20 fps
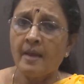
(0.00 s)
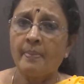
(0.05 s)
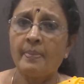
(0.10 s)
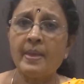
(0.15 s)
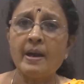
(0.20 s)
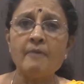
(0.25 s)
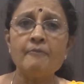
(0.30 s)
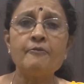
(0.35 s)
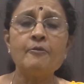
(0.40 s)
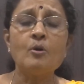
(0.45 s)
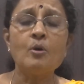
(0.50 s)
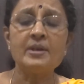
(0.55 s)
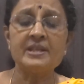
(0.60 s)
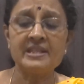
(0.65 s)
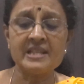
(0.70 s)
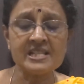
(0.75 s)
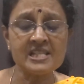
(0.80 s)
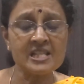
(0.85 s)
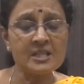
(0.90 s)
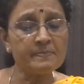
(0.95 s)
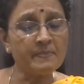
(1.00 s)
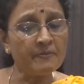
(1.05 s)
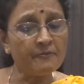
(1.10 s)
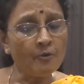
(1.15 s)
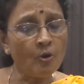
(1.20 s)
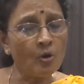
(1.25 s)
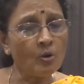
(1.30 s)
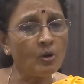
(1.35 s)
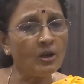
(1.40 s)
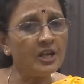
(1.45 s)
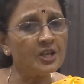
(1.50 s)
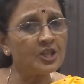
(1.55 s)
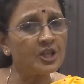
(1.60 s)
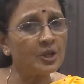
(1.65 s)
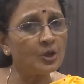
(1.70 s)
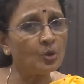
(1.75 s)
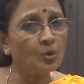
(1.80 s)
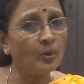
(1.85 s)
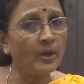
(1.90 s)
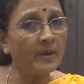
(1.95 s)
Therefore this is before
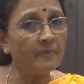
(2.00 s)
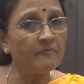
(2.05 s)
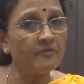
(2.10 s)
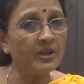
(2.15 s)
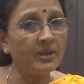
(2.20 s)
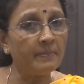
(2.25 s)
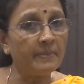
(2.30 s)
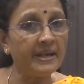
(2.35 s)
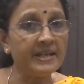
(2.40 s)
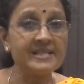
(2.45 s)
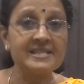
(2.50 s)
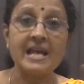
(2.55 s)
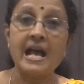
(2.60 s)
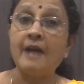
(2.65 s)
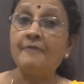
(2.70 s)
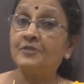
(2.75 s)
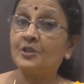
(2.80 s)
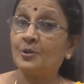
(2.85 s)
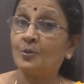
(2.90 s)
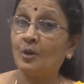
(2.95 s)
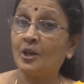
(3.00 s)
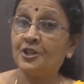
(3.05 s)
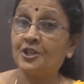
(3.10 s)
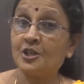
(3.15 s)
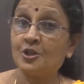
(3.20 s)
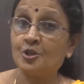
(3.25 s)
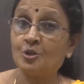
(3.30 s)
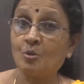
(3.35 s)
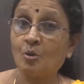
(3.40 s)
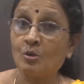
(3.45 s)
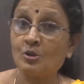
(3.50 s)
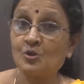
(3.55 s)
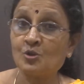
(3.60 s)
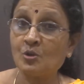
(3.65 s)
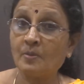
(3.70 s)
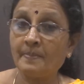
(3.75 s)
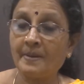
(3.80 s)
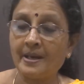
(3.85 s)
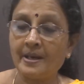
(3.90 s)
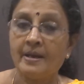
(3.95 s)
collision, 2mv means after collision should
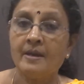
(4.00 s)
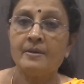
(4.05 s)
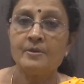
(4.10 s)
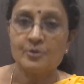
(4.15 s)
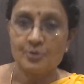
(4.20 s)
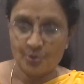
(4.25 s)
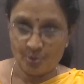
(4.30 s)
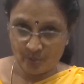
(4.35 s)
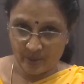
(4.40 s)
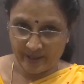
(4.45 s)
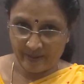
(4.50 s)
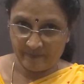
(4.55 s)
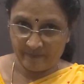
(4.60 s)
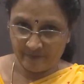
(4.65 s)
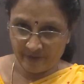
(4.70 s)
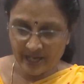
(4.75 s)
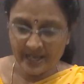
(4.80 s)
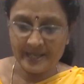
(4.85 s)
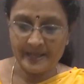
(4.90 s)
also be 2mv,